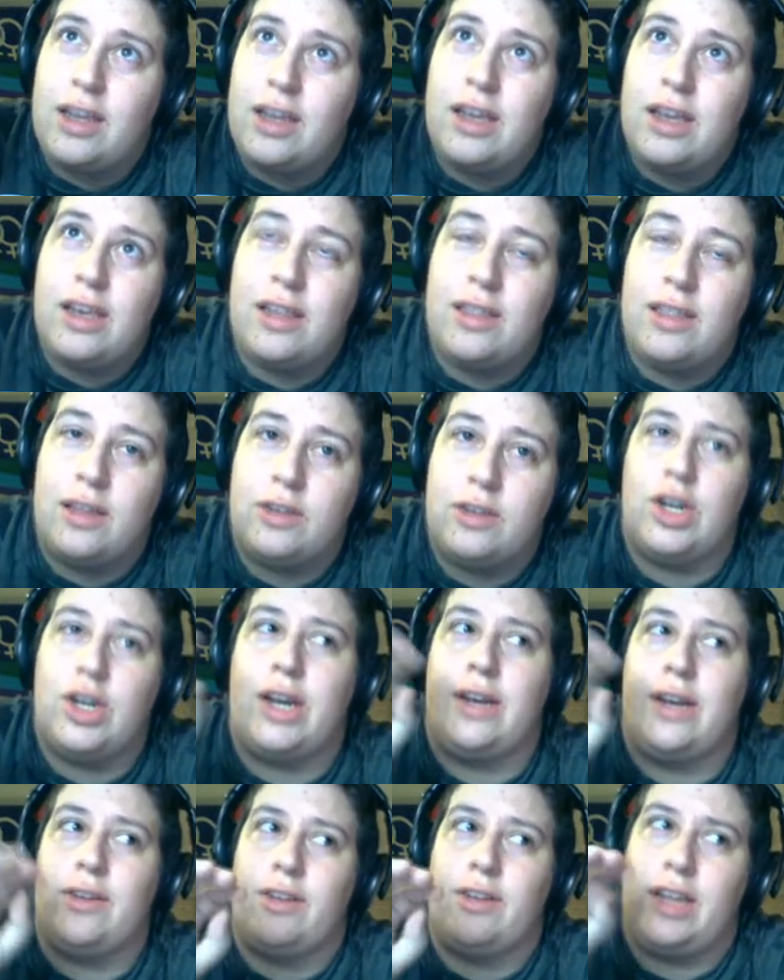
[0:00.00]
in the
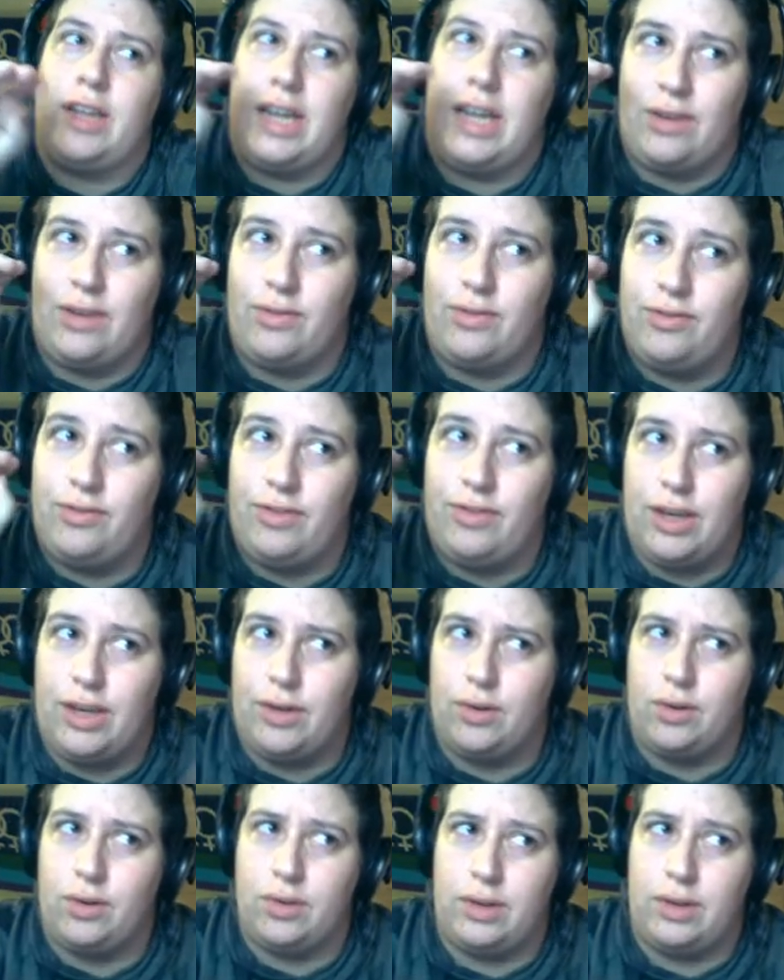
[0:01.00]
giant kind of
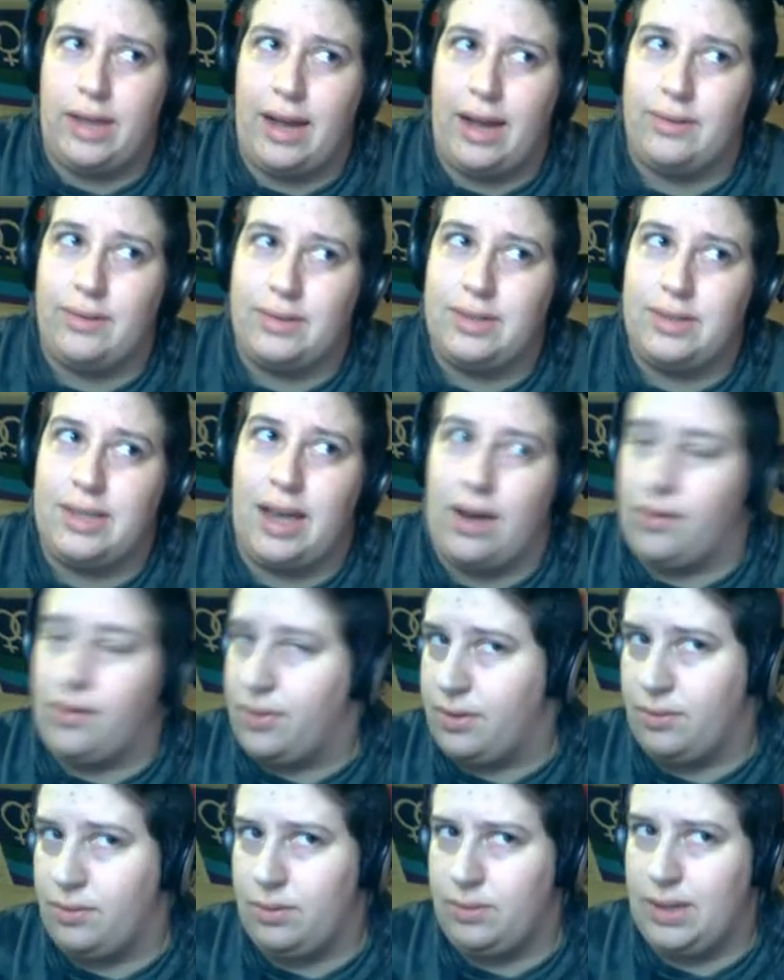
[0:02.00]
field down south,
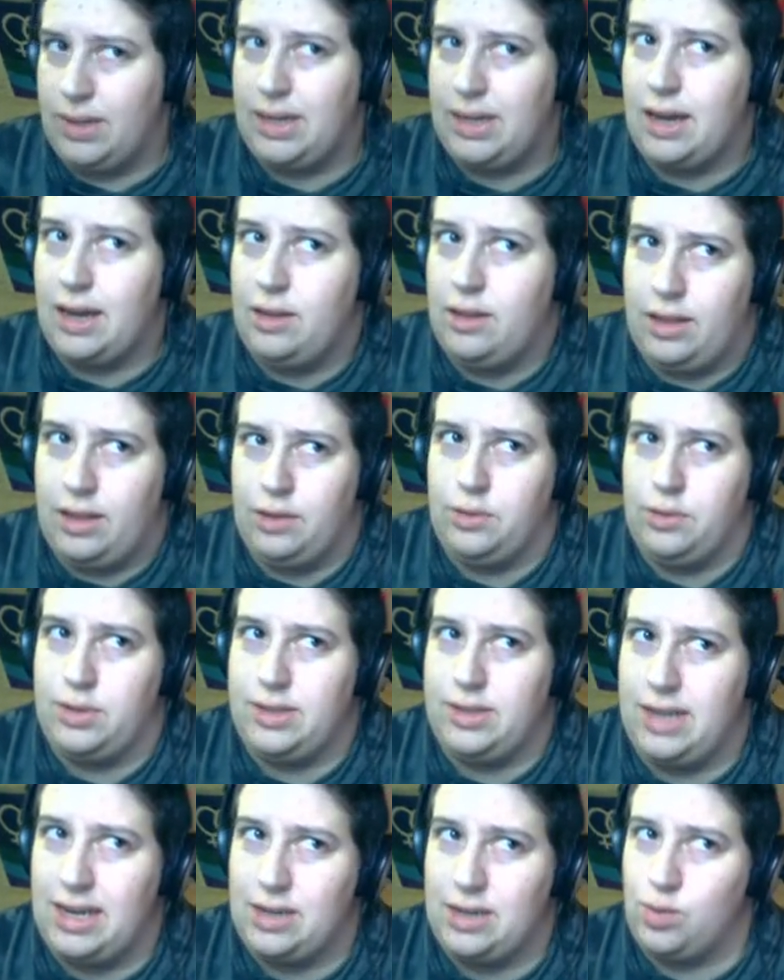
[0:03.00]
when it got those
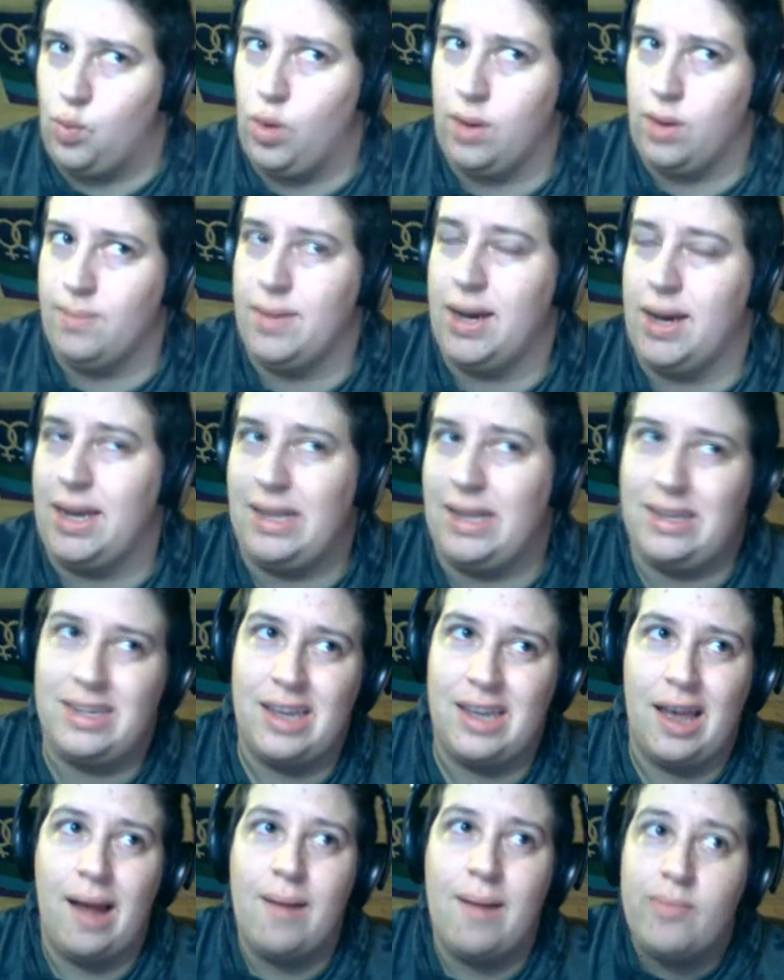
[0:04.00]
nice warm nights,
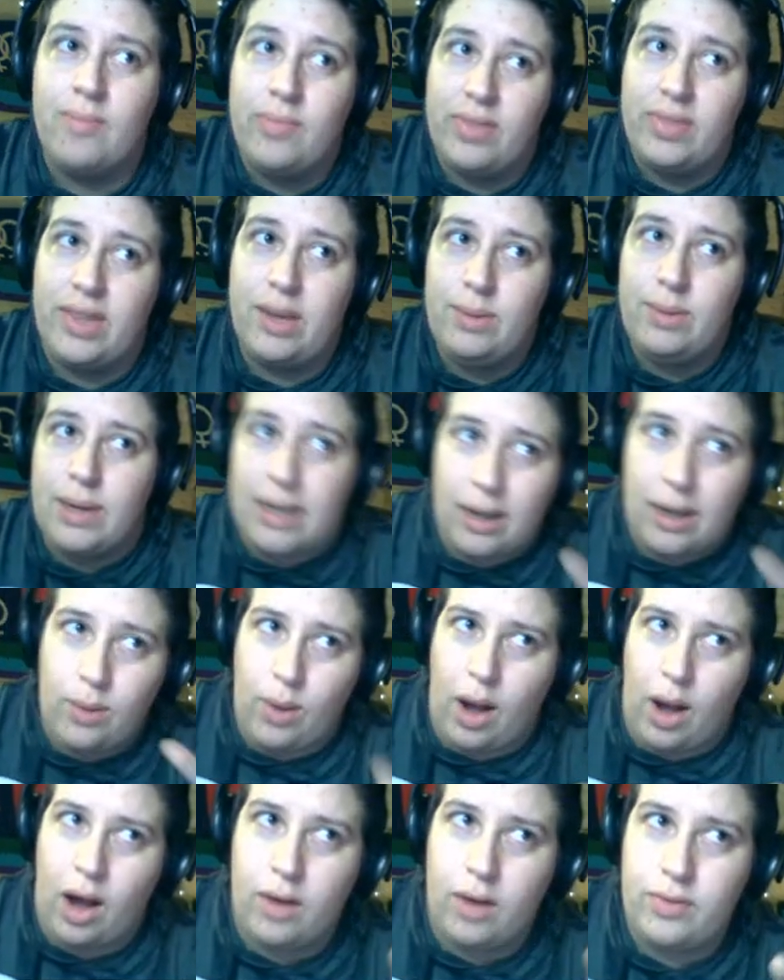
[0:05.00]
they would go
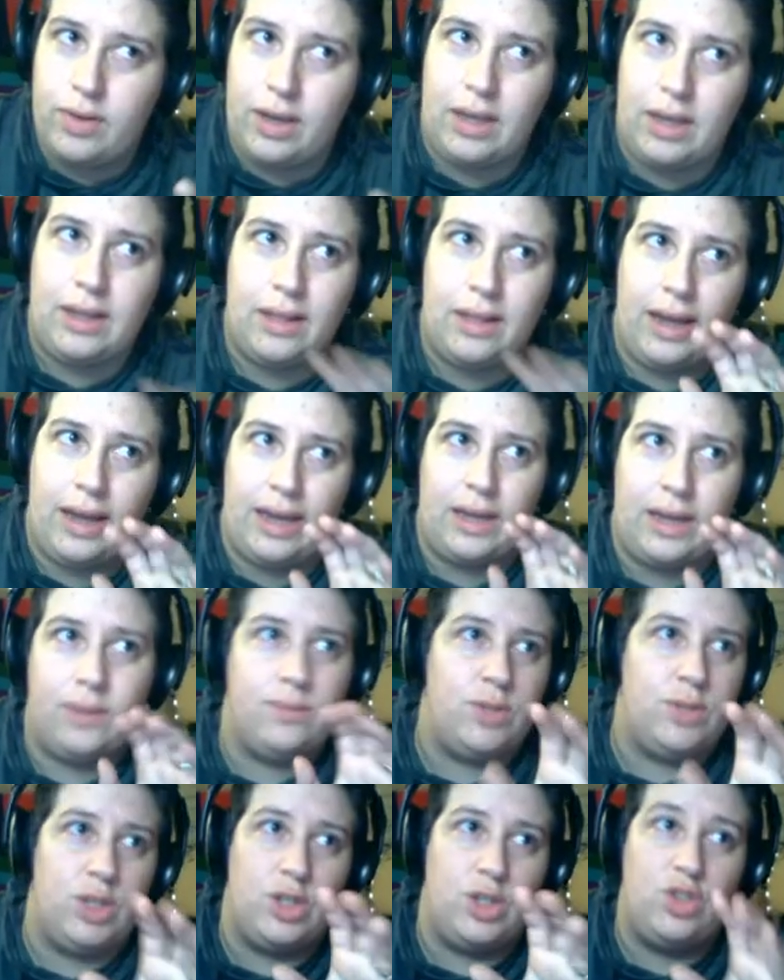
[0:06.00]
off in like
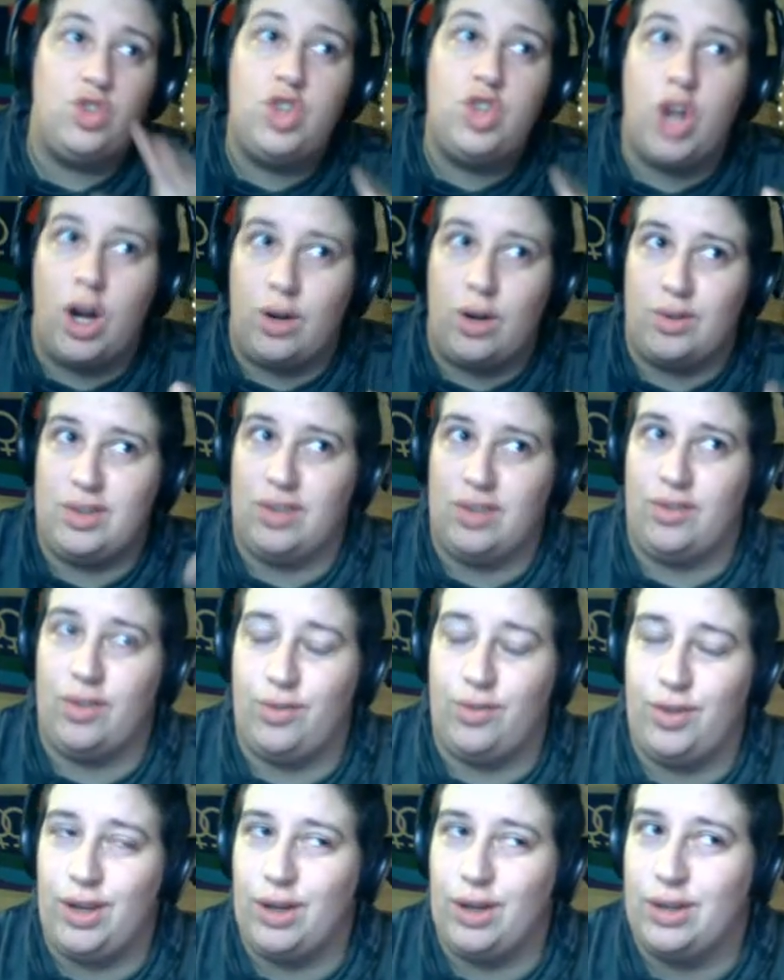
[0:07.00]
just chunks of the
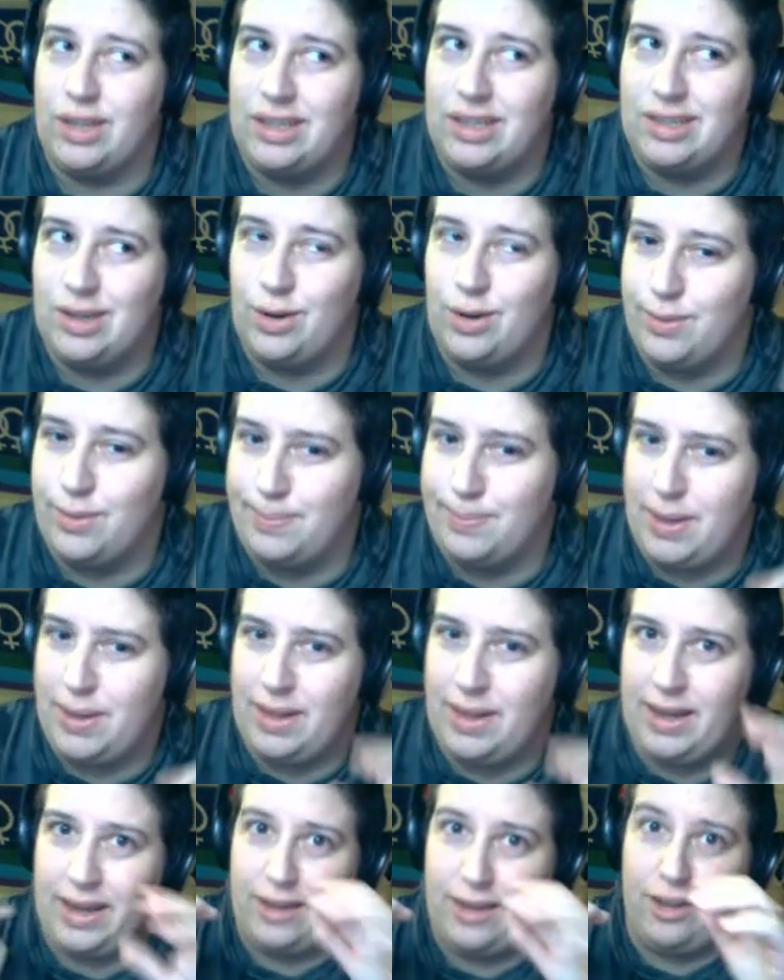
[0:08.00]
field, and so it would be
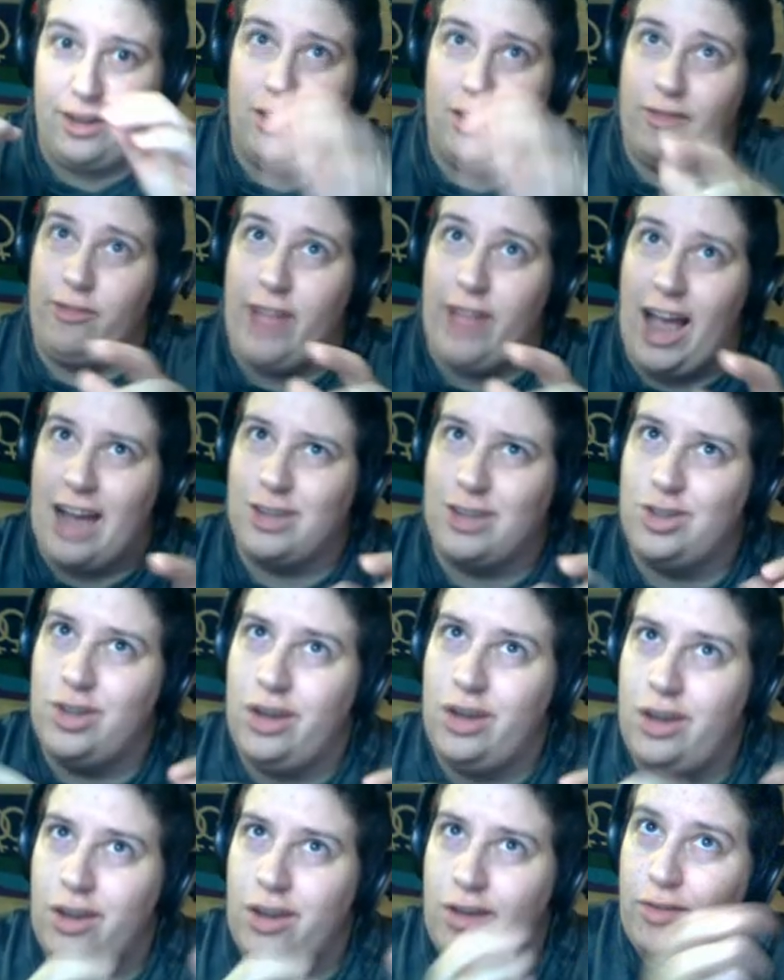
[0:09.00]
like flash,
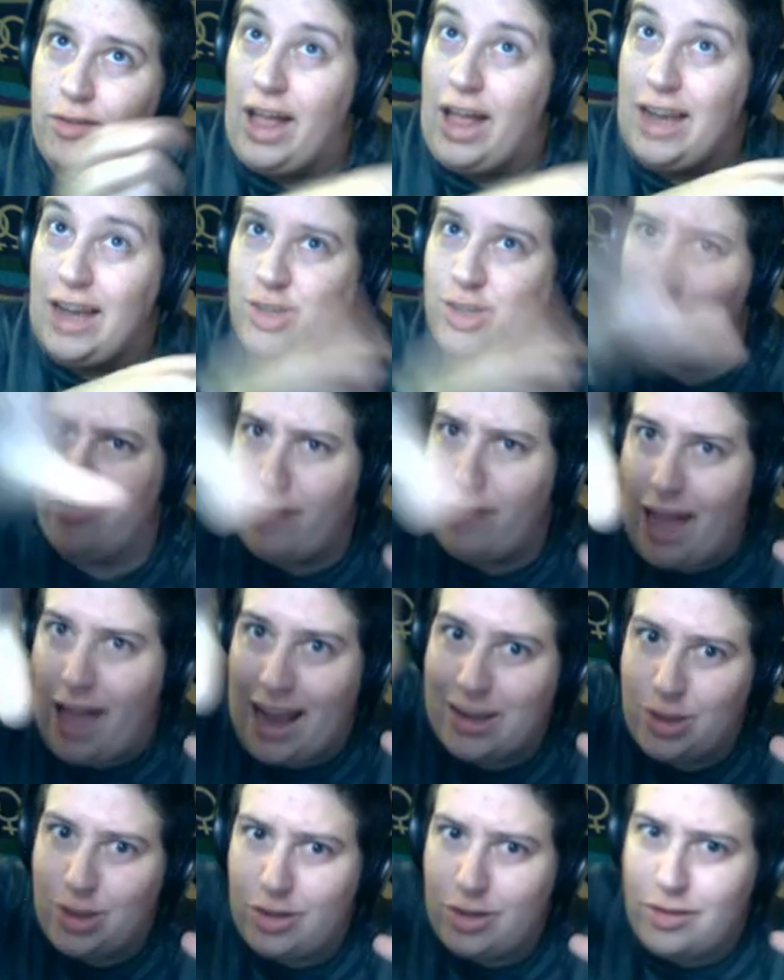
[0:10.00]
flash,
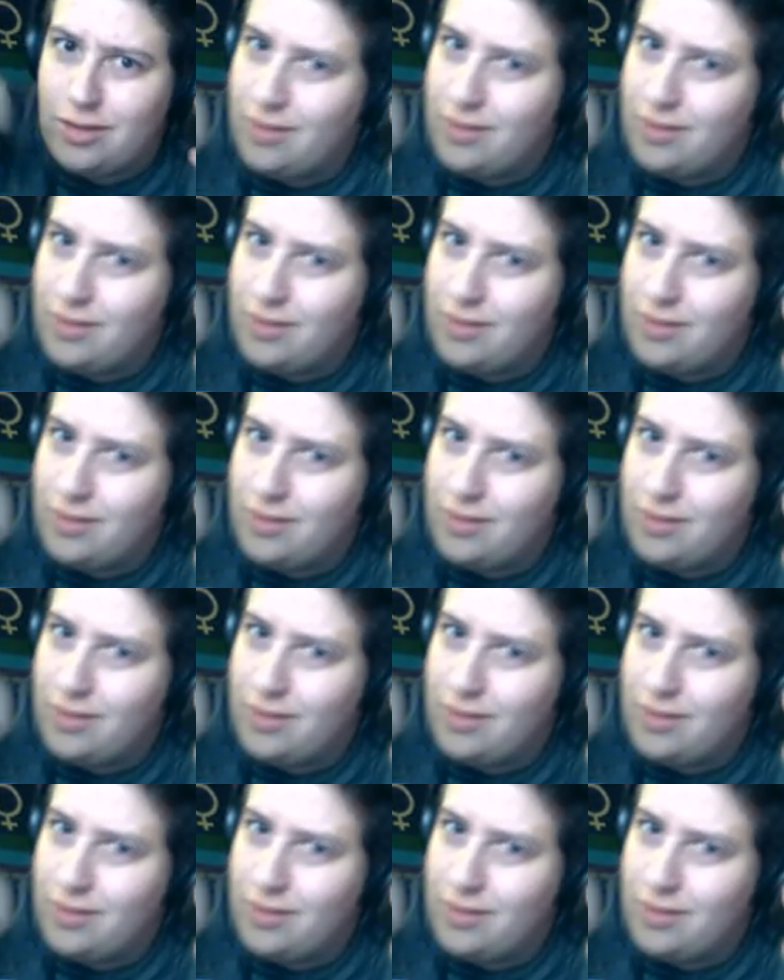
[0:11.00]
flash,